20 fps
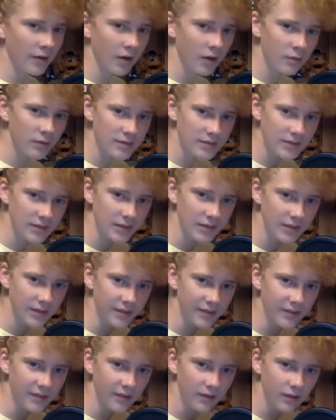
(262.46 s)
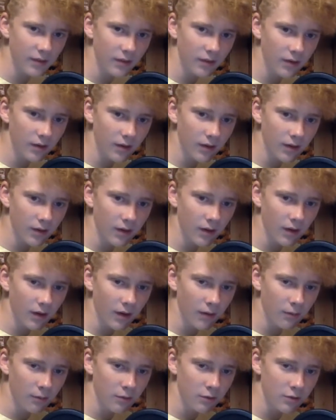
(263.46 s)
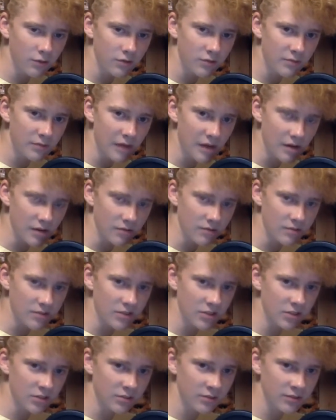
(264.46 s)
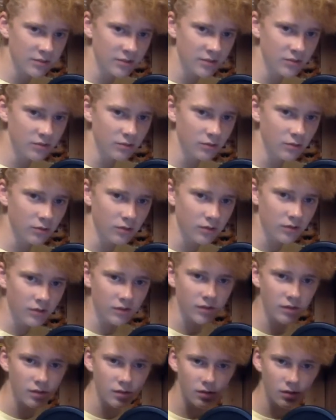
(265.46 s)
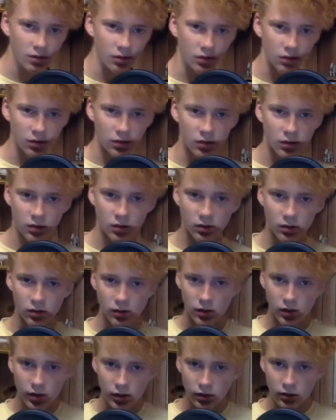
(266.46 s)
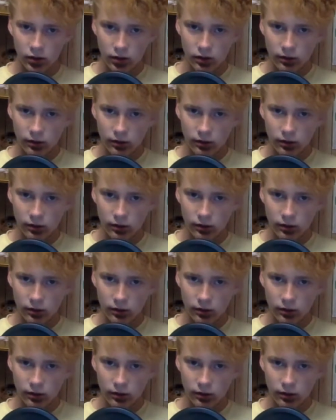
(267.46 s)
isn't here. I'm pretty sure Mario was the only one that talks. What are we